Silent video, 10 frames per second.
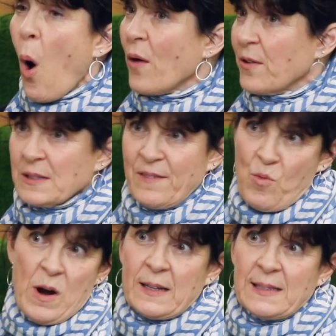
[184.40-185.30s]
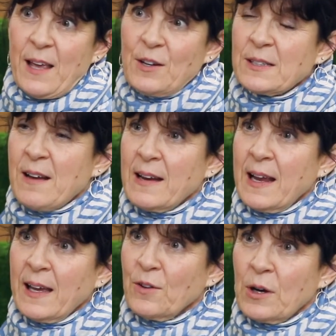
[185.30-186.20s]
authors of works that you're
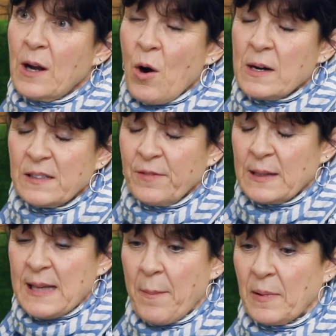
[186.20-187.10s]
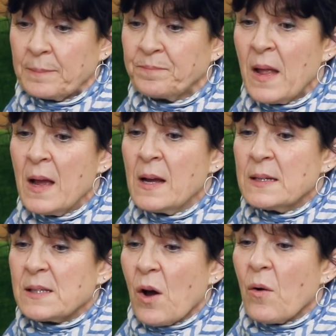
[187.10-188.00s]
studying in your course, for example.
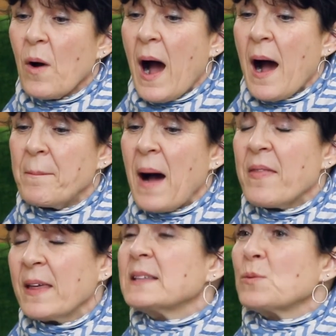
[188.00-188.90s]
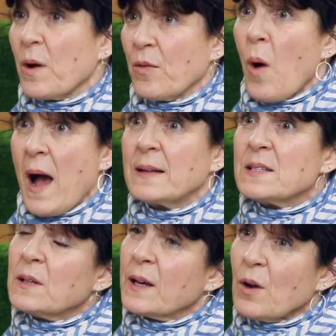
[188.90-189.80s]
So I think it's worthwhile
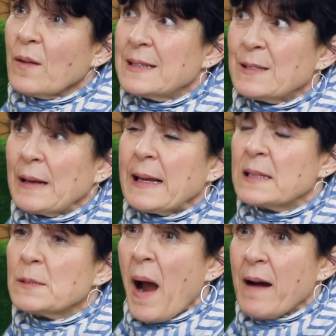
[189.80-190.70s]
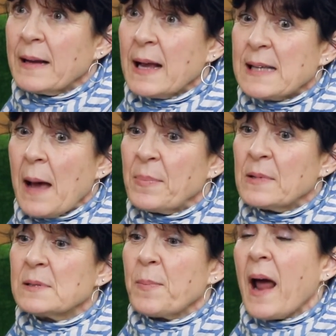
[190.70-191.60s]
to look at all these really inspiring
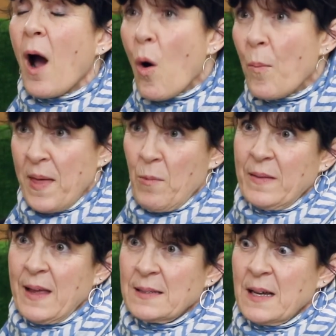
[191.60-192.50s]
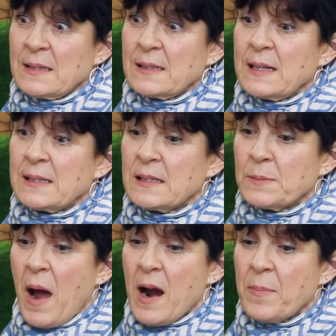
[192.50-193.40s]
examples, but I hope that what that does is
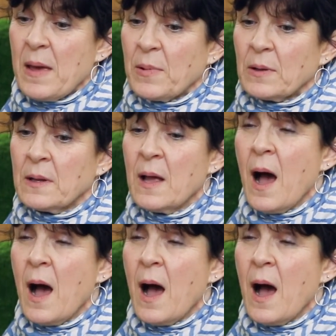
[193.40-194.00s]
inspire people